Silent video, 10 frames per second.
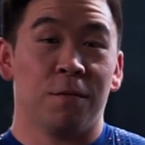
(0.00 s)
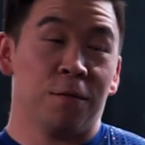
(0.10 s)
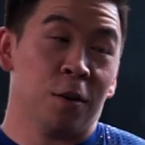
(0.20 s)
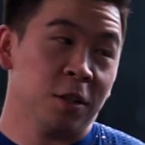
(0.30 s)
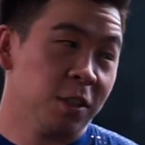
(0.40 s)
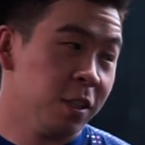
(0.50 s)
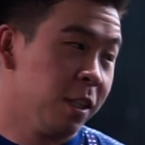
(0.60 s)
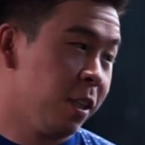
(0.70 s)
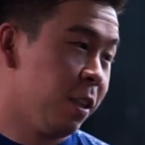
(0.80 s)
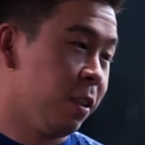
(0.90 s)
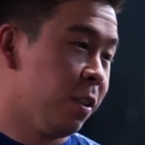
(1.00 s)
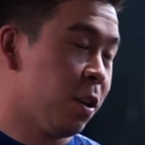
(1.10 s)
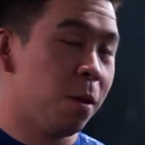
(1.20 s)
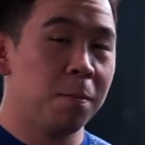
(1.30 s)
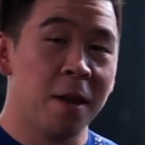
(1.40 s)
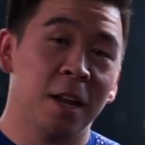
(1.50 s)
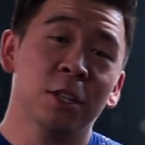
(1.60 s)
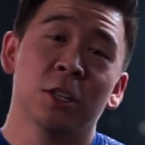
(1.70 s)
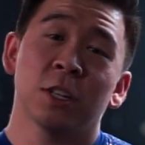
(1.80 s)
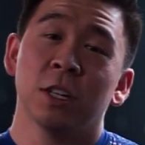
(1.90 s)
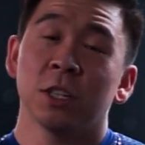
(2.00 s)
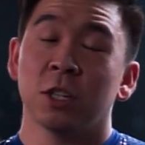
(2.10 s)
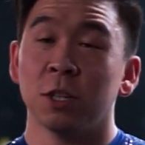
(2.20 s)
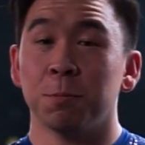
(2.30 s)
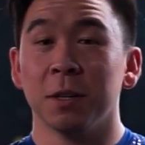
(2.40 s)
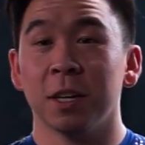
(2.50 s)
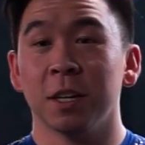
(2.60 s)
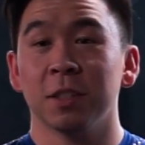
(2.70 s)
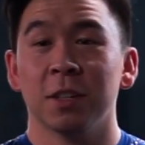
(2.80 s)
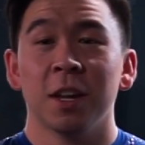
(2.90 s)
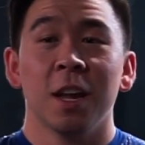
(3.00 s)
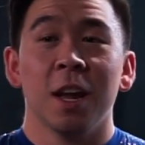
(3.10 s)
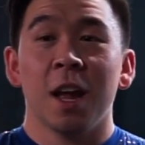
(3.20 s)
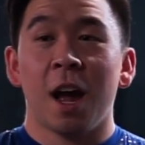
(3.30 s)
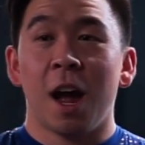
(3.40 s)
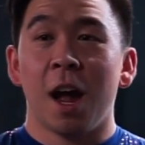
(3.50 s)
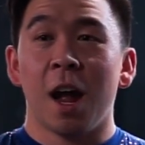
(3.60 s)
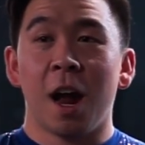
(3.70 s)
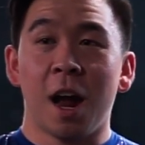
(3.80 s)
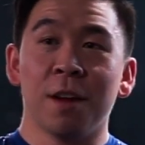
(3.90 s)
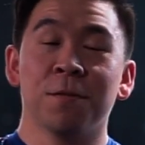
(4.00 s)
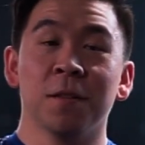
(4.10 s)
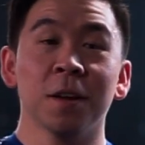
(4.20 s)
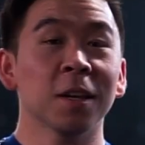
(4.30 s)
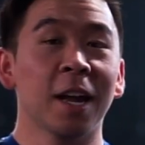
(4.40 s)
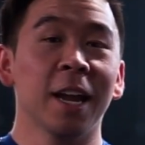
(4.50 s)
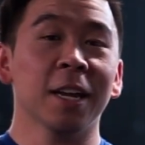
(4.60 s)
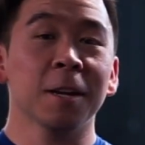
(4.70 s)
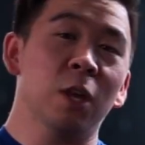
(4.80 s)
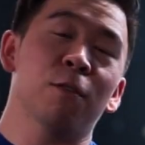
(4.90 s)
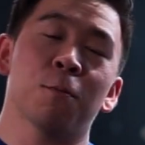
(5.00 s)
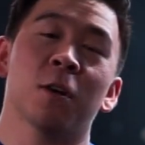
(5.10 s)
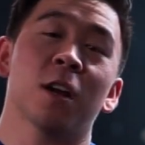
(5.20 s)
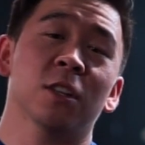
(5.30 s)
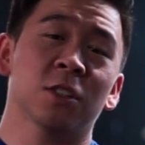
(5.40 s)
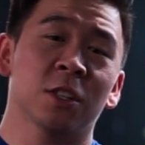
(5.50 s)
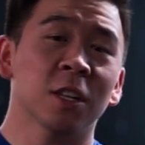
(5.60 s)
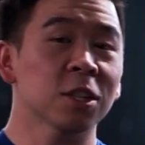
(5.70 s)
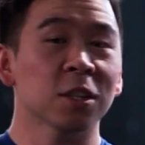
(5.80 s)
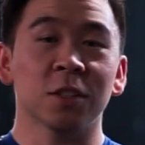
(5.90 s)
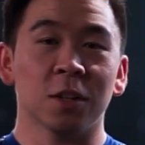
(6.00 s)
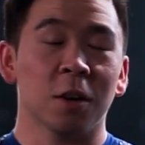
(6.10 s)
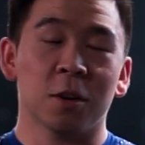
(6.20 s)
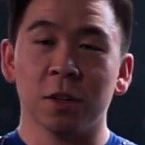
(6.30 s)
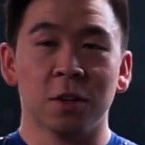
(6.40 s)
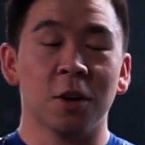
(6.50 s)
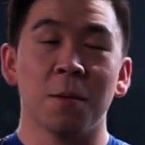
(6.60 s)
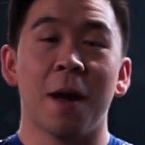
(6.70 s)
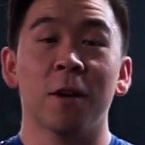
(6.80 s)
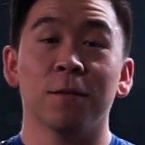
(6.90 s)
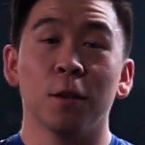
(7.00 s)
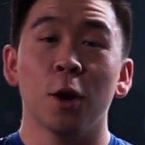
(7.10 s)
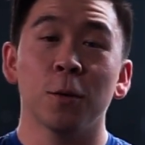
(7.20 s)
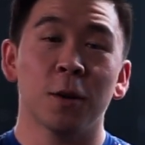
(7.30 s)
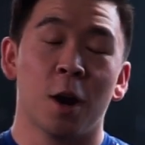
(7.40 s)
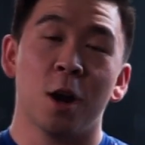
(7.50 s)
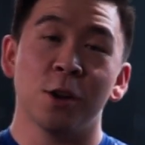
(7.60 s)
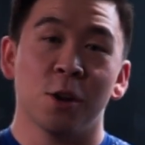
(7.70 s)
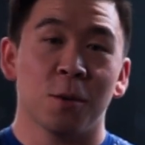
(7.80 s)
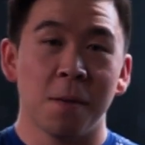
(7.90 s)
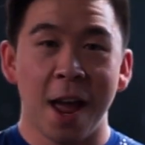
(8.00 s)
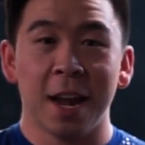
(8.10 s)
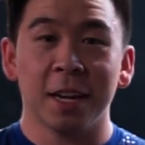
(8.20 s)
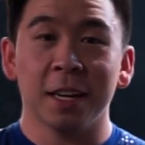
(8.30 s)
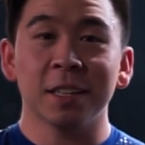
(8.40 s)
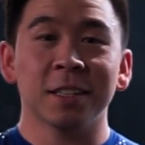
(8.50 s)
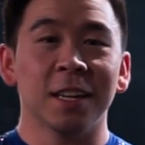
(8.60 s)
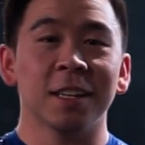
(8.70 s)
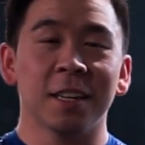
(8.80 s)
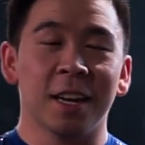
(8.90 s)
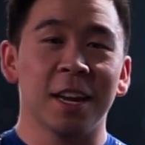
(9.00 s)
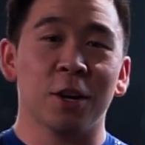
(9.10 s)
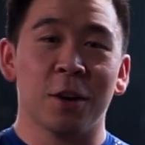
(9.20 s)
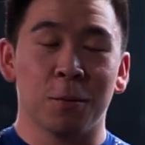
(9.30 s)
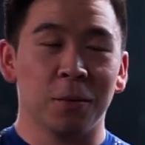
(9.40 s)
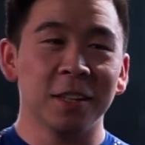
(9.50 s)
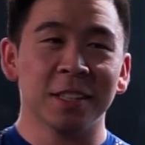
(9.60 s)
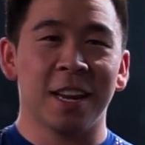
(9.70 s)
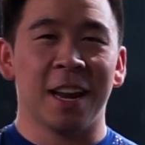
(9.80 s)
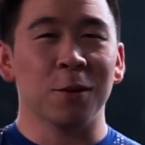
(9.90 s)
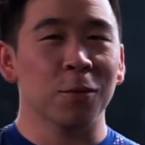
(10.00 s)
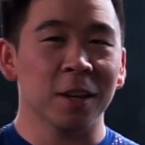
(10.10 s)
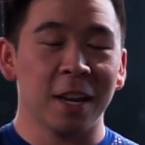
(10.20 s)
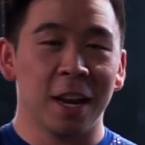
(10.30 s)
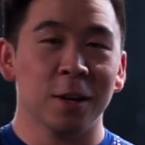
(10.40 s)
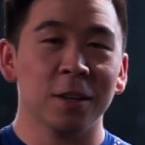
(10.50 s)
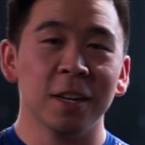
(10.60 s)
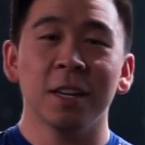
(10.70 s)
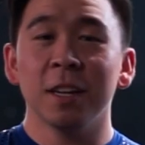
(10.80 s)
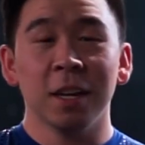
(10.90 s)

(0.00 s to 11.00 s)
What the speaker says: versus on bench, just because I feel like if you're putting on such a certain amount of load on your back and your wrist can't really handle it,